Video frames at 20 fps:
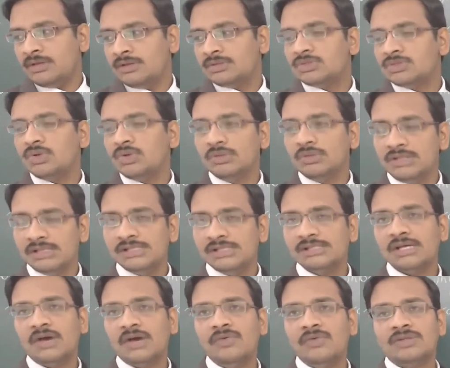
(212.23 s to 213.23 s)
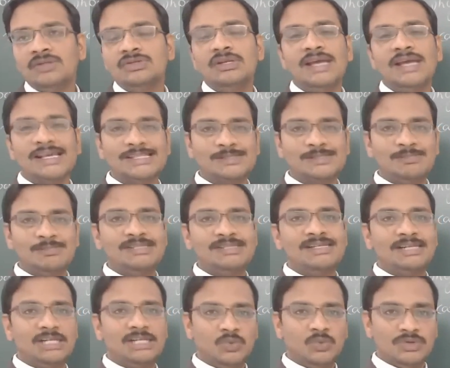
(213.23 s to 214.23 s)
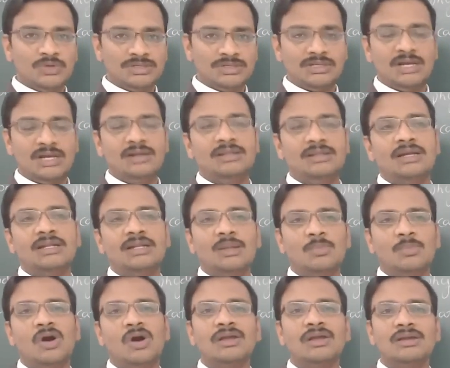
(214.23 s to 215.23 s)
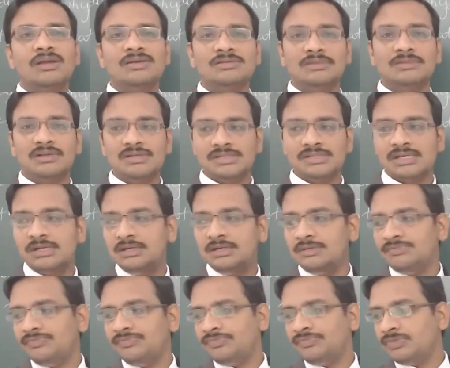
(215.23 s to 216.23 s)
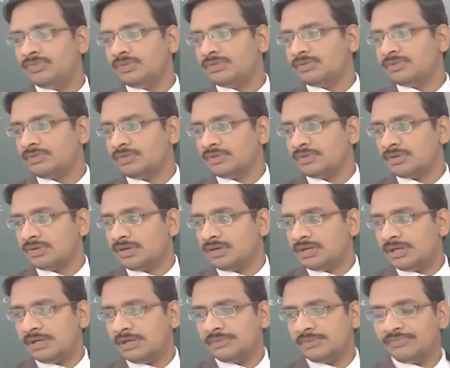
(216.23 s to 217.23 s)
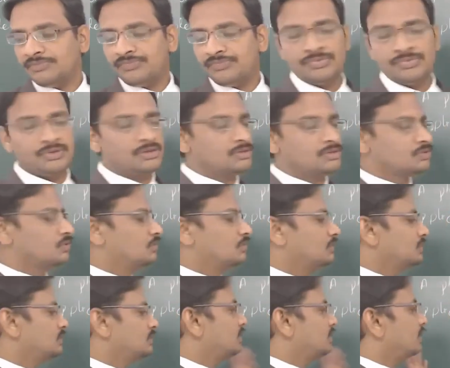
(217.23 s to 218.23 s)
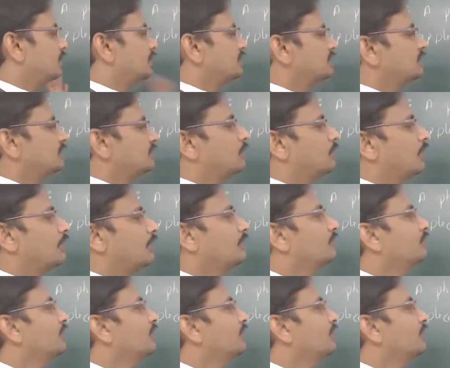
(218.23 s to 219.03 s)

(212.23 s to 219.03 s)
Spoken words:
So this is how actually explicitly we state that the body is rigid. Got it? So this is the rigid body.